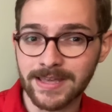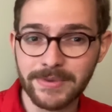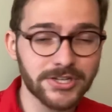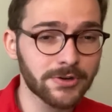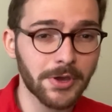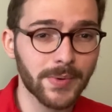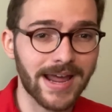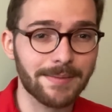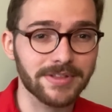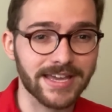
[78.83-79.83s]
let me show you
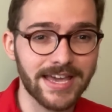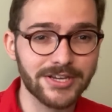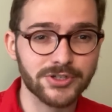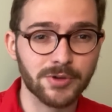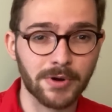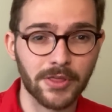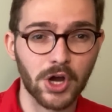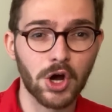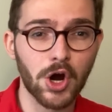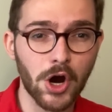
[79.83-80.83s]
an application to one of
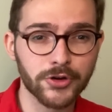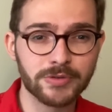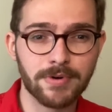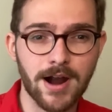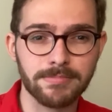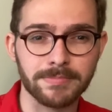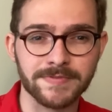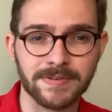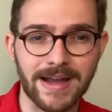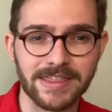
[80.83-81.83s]
the hardest
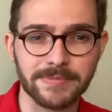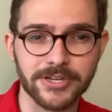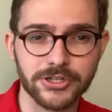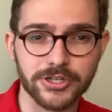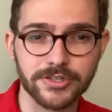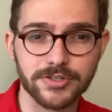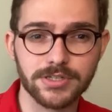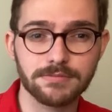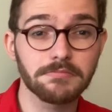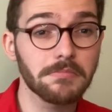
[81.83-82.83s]
problems for
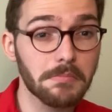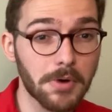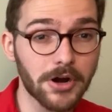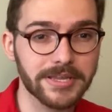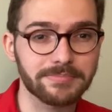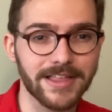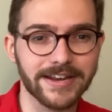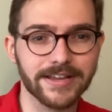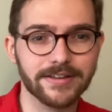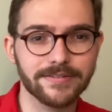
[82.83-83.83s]
mathematicians, party
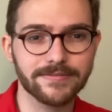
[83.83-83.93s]
planning.